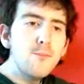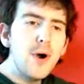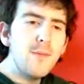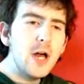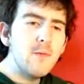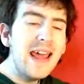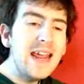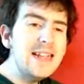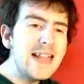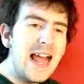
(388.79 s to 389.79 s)
Buffalo
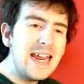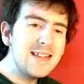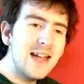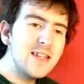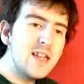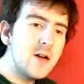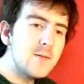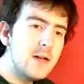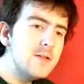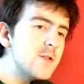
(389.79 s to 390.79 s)
wings,
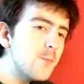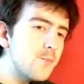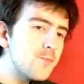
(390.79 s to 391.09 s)
€8.90.